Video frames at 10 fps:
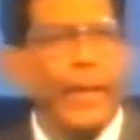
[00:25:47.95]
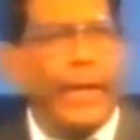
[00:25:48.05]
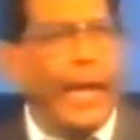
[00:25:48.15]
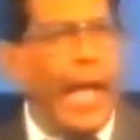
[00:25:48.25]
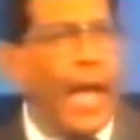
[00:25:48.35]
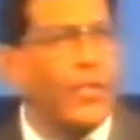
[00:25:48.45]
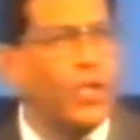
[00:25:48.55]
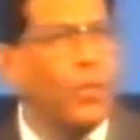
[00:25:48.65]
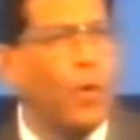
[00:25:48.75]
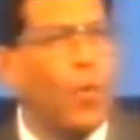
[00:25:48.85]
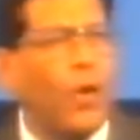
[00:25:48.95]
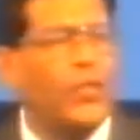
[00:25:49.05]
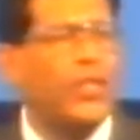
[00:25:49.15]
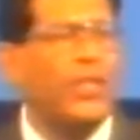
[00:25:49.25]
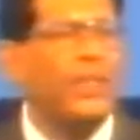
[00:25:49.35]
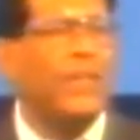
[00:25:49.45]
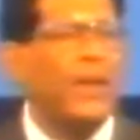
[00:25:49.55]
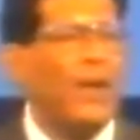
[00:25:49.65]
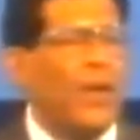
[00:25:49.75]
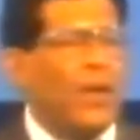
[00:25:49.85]
Can I ask you a question?
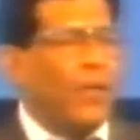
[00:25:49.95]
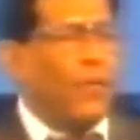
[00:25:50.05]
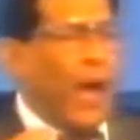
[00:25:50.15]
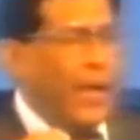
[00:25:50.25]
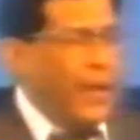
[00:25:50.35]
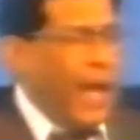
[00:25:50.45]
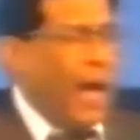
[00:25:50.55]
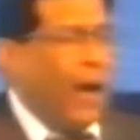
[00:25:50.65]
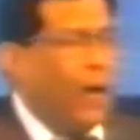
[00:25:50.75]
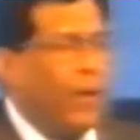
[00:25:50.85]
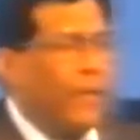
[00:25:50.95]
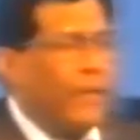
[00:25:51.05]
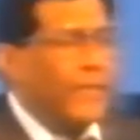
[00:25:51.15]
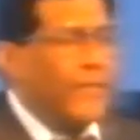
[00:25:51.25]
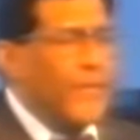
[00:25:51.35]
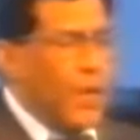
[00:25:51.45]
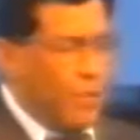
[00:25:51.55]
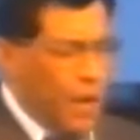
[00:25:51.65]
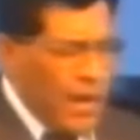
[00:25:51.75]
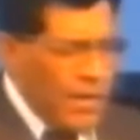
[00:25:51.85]
Right now,
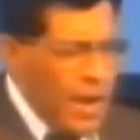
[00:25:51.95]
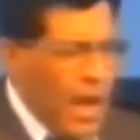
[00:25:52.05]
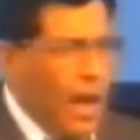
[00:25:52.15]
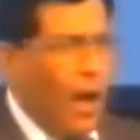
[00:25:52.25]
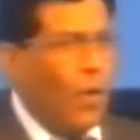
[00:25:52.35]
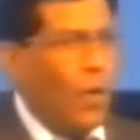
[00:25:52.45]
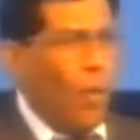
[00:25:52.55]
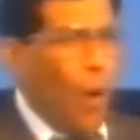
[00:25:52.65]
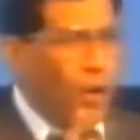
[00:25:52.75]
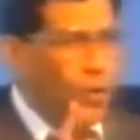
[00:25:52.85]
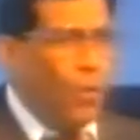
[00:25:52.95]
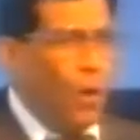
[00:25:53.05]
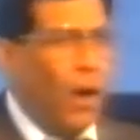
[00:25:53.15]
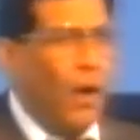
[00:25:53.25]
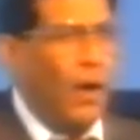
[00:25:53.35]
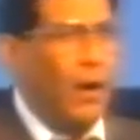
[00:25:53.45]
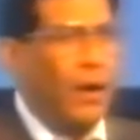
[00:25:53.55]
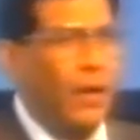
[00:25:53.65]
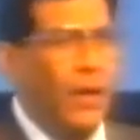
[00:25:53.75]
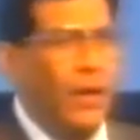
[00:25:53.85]
where you are,
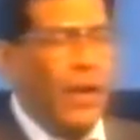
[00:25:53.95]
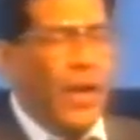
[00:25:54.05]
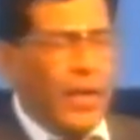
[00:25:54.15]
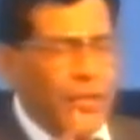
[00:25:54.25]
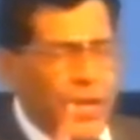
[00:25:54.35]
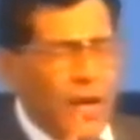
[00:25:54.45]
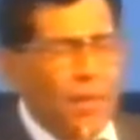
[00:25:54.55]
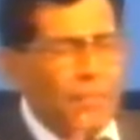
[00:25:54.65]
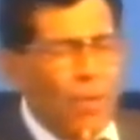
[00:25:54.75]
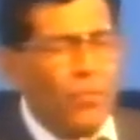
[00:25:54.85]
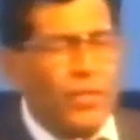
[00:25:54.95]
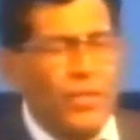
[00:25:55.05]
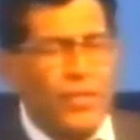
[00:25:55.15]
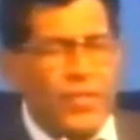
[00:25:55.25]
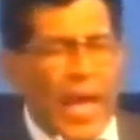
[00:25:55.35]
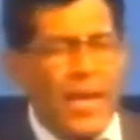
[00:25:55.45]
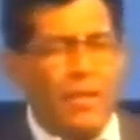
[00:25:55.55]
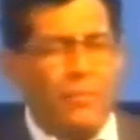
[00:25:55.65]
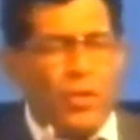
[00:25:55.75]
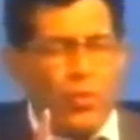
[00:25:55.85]
is there a mountain
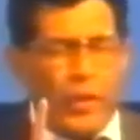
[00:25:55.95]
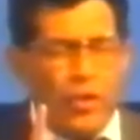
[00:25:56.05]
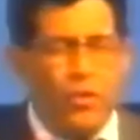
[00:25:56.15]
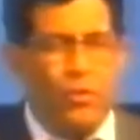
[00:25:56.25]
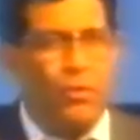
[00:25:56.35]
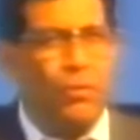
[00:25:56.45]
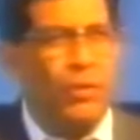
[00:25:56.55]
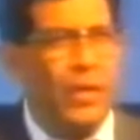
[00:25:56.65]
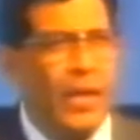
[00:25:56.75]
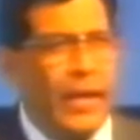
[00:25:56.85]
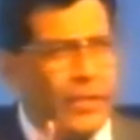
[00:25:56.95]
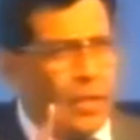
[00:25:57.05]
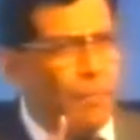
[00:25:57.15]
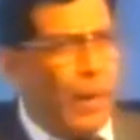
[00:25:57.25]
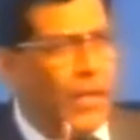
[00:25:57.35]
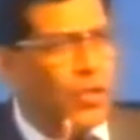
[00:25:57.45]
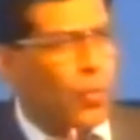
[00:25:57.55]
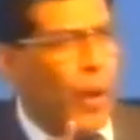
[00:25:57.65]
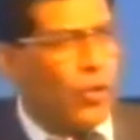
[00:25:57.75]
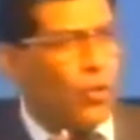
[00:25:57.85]
standing between you in the place
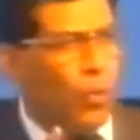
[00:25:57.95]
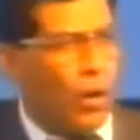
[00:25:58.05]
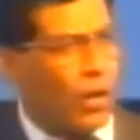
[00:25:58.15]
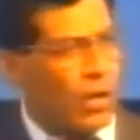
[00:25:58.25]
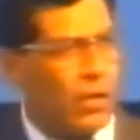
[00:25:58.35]
where you work?